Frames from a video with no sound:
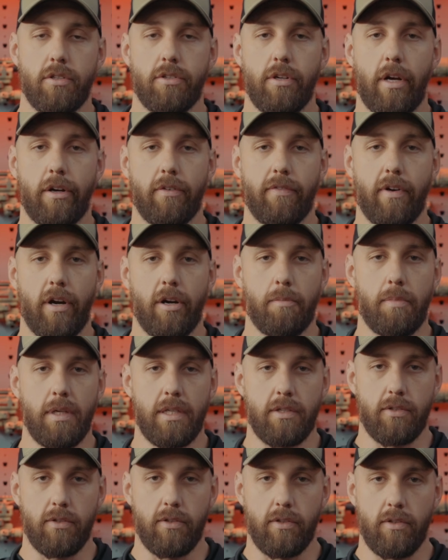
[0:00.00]
striker fired
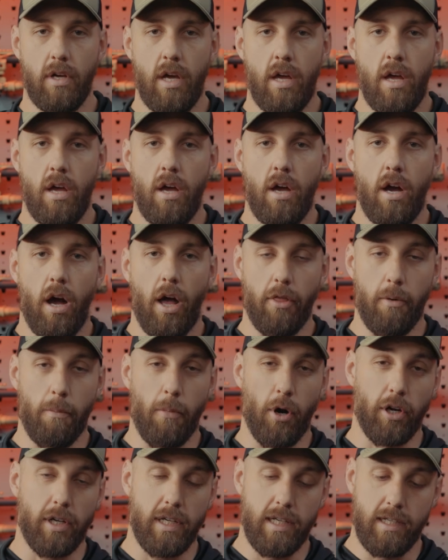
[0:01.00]
pistol on the
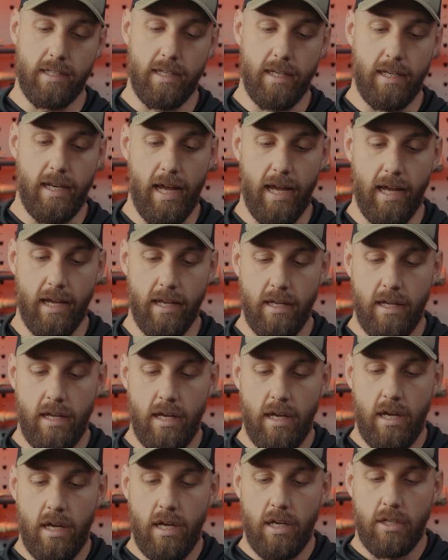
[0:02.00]
market today.
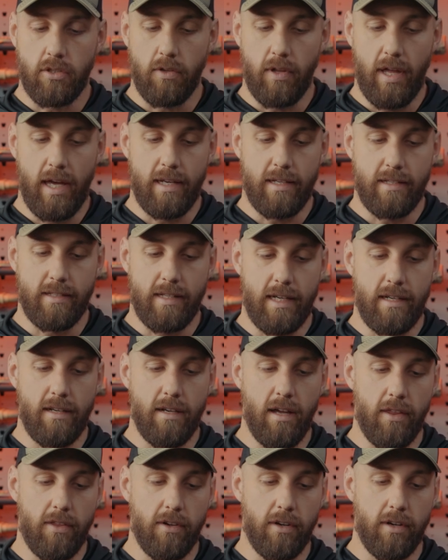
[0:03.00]
So that is
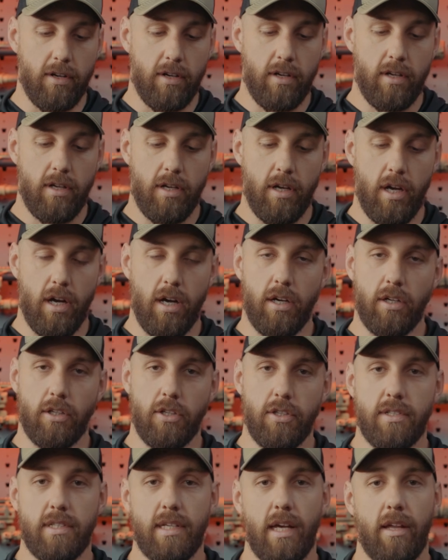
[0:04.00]
another
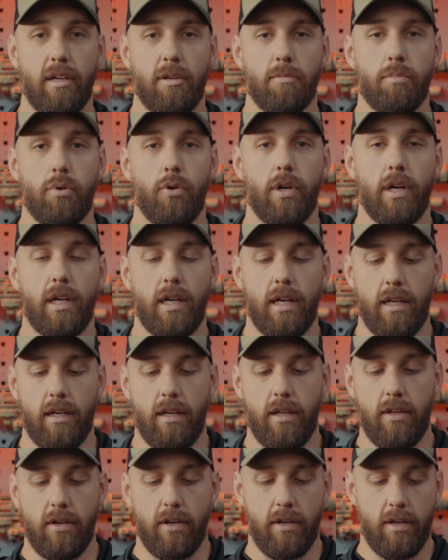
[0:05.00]
good selling point,
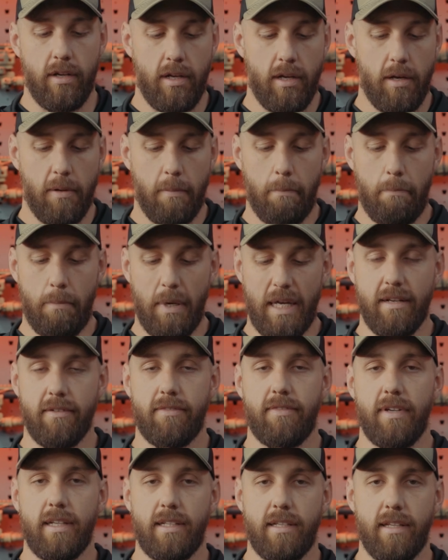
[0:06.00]
another
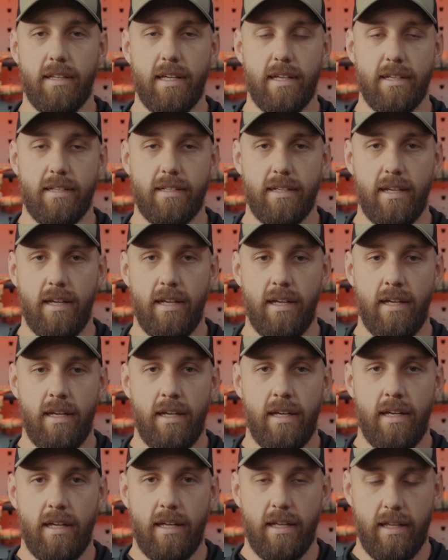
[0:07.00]
benefit to this
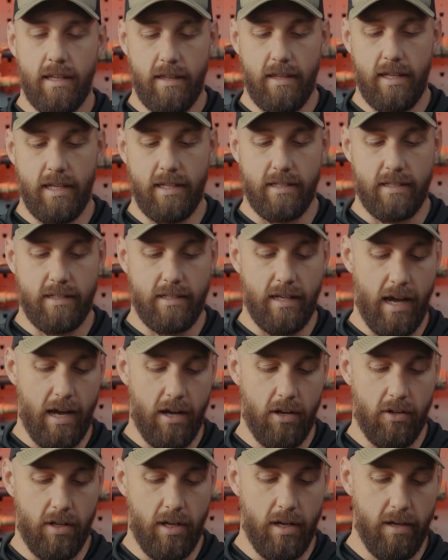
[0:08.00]

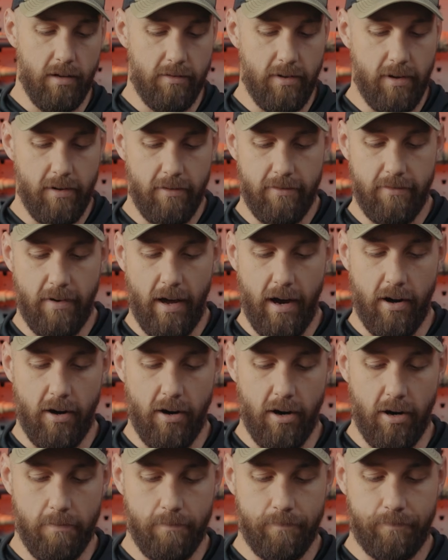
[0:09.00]
style of
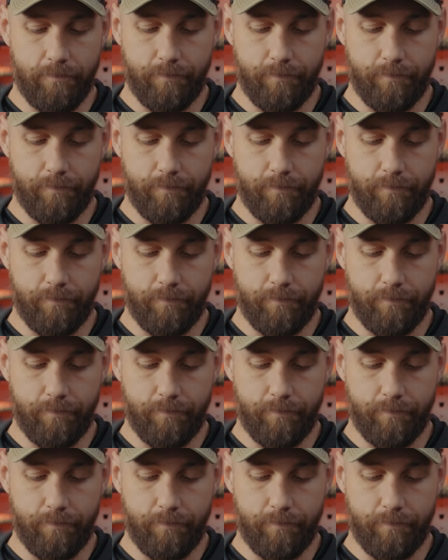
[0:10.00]
firearm.